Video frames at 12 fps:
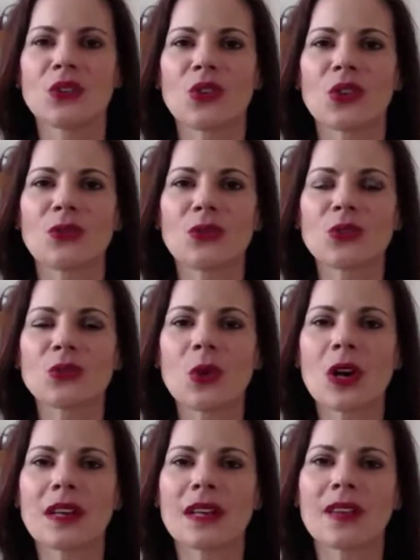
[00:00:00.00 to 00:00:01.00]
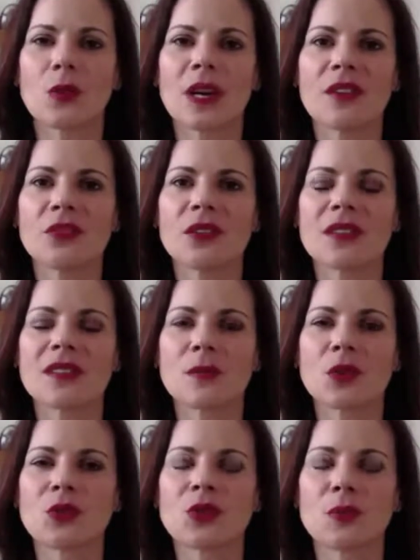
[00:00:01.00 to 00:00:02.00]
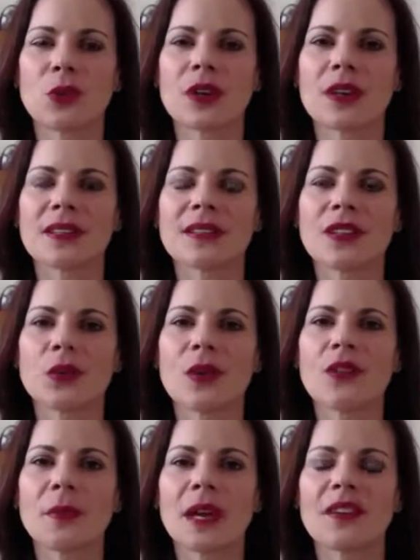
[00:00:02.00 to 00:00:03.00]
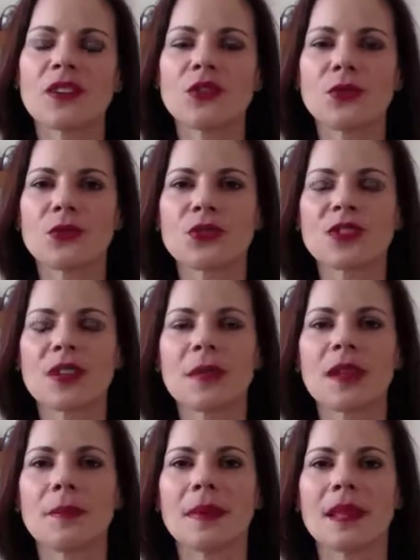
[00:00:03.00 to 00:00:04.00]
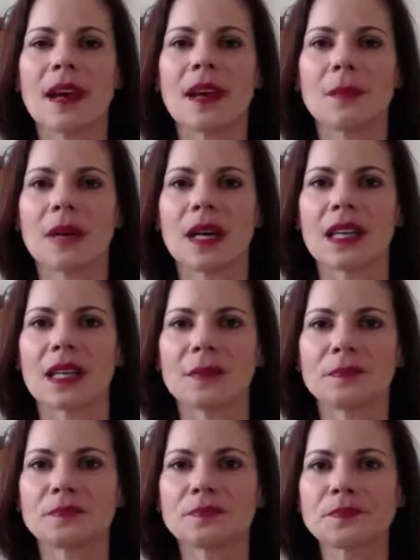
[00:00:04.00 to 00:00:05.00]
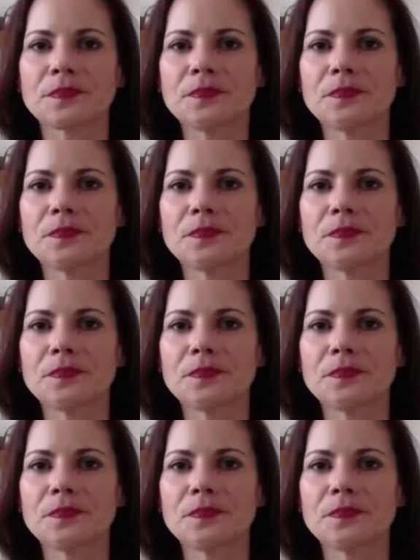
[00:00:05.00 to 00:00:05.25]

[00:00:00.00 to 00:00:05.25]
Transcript: So the first one, and the one I feel is the most important, is that you have a passion for something beyond money.